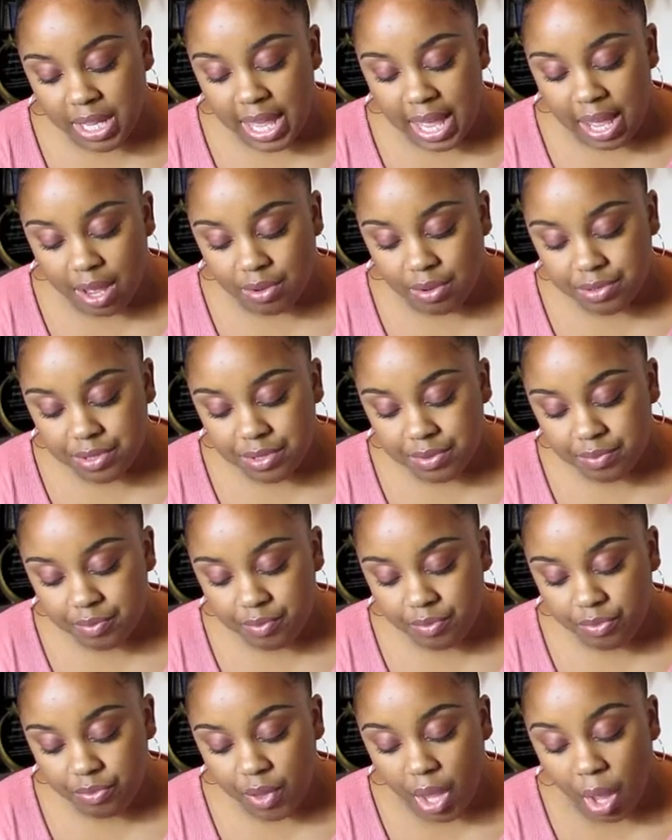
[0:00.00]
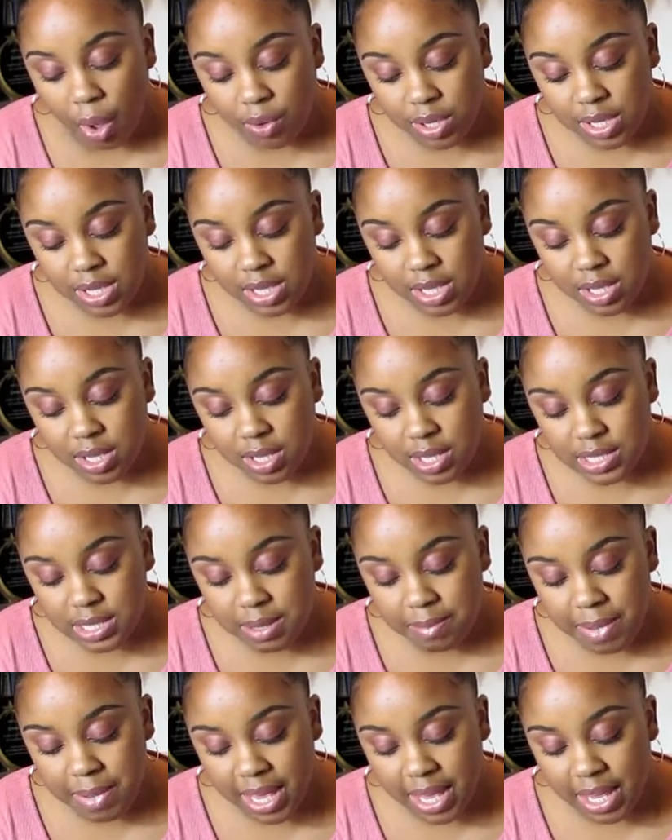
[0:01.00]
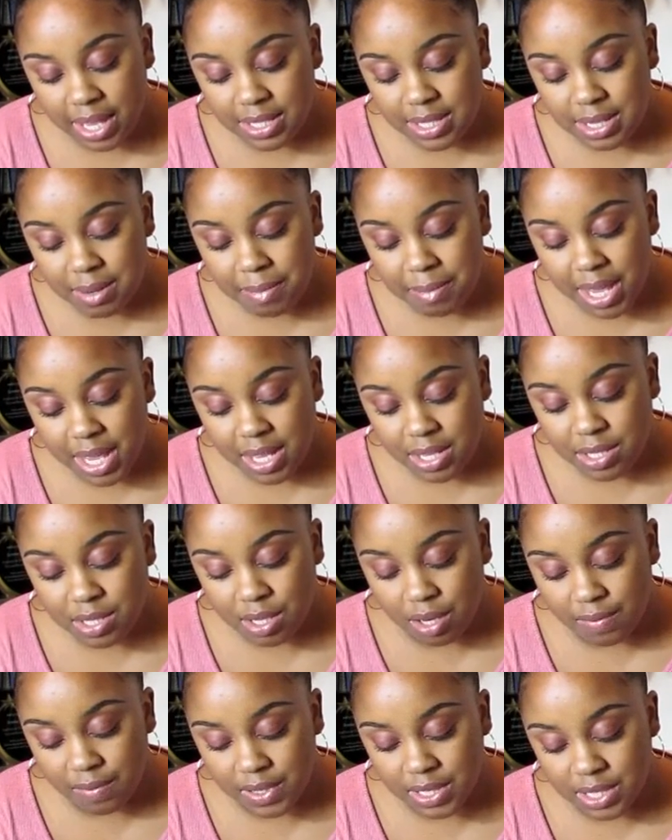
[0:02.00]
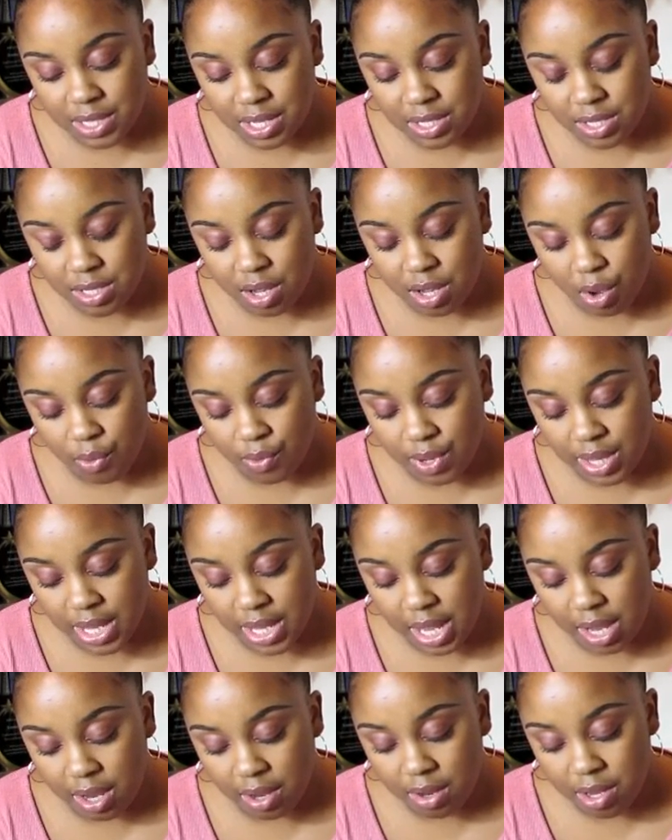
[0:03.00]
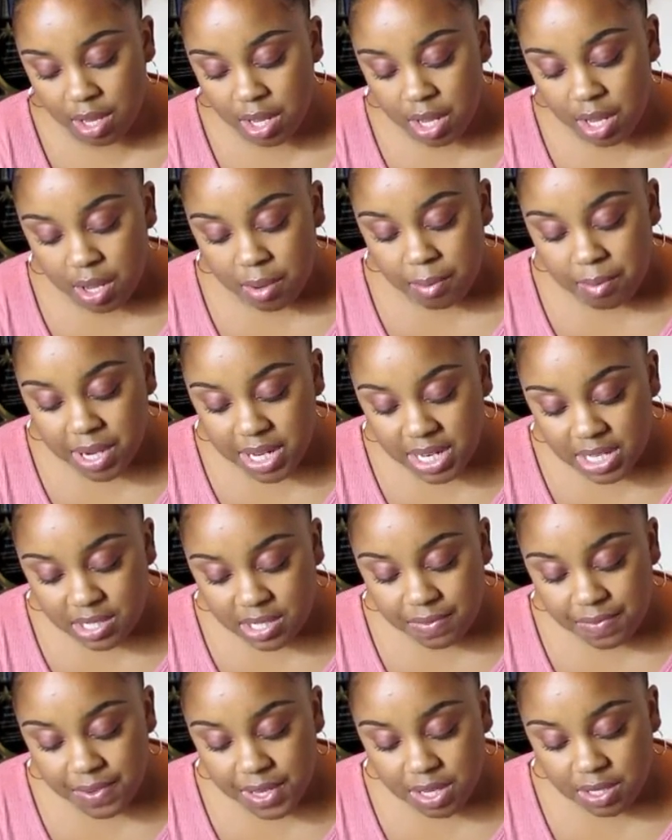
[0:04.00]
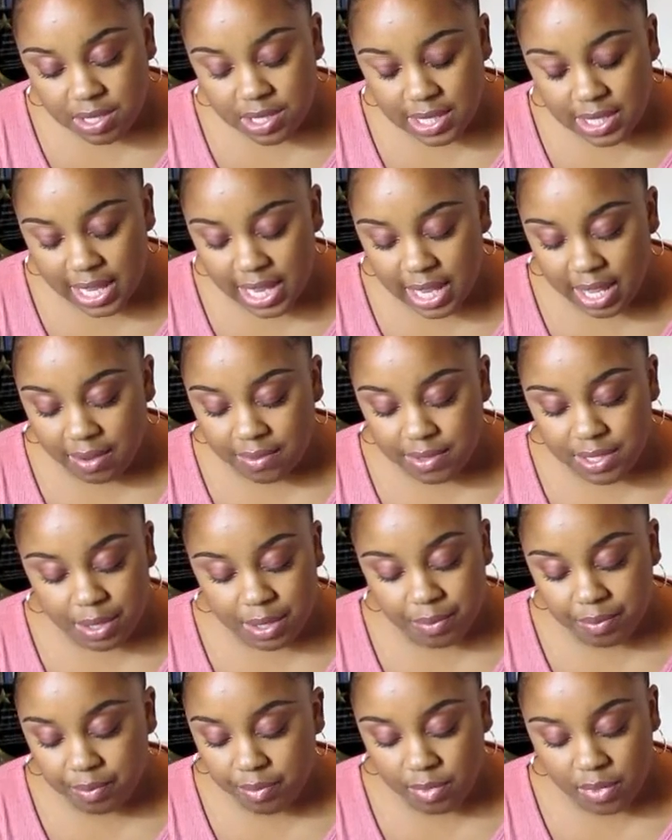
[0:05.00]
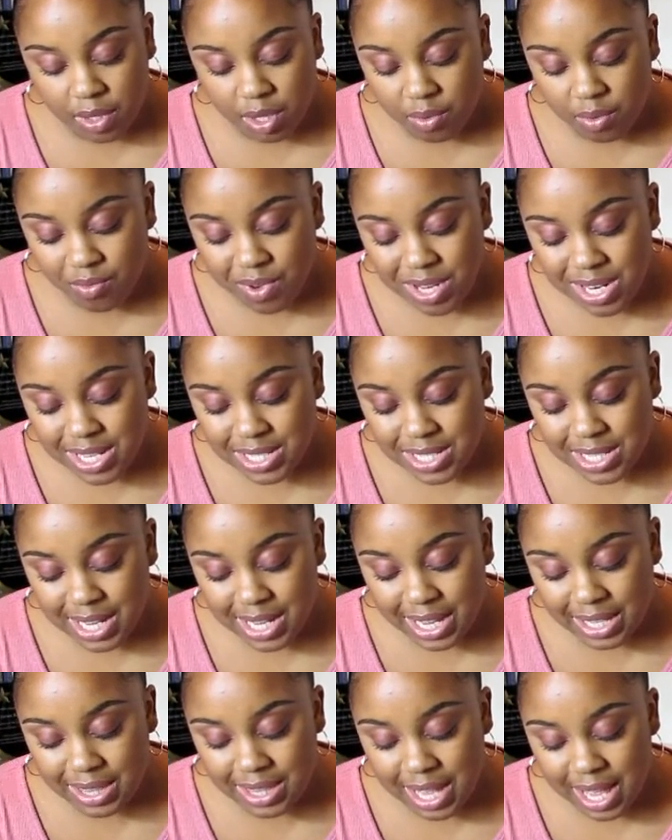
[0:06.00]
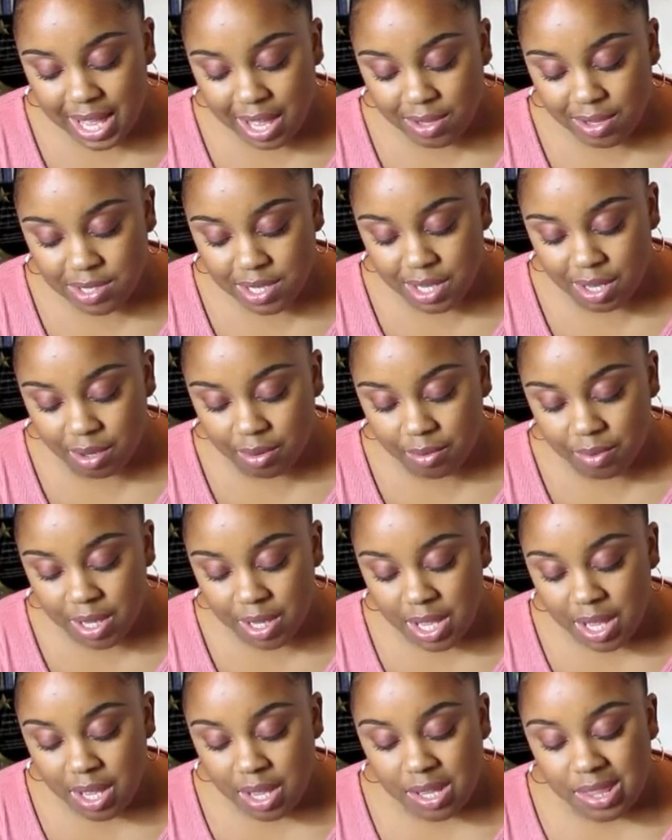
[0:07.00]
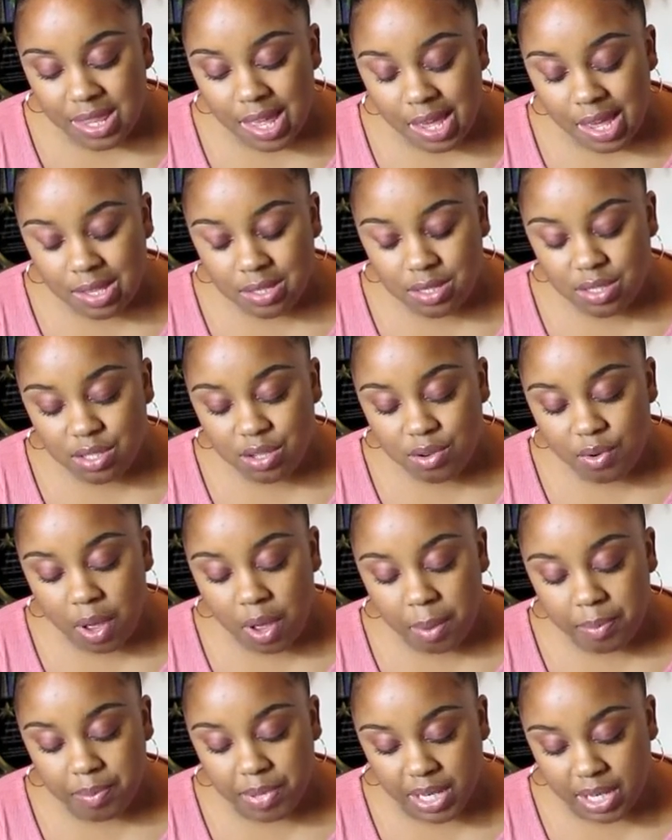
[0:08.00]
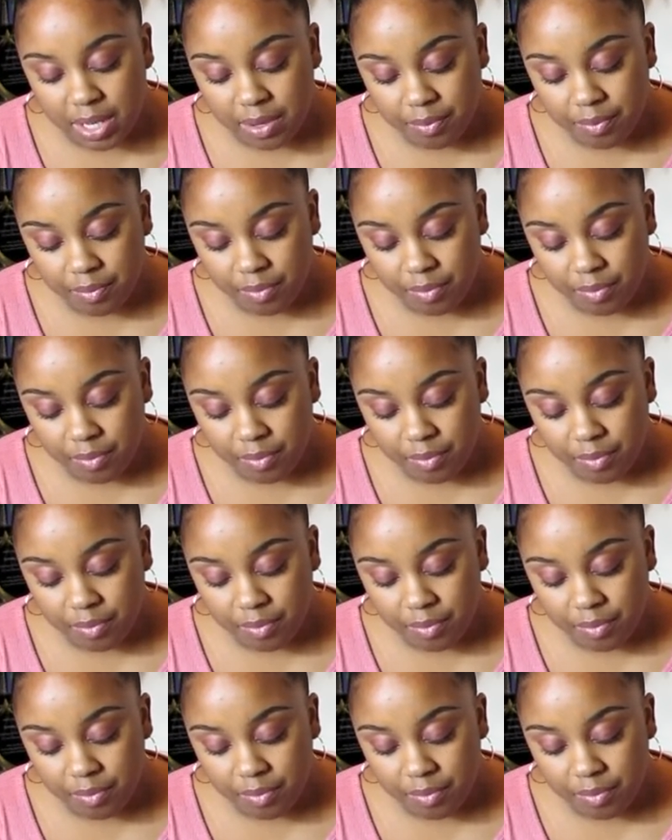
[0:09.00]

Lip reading: house. Only the cooks and maids and manservants get to go in there. But us field slaves, we doesn't like the house help. They's too uppity.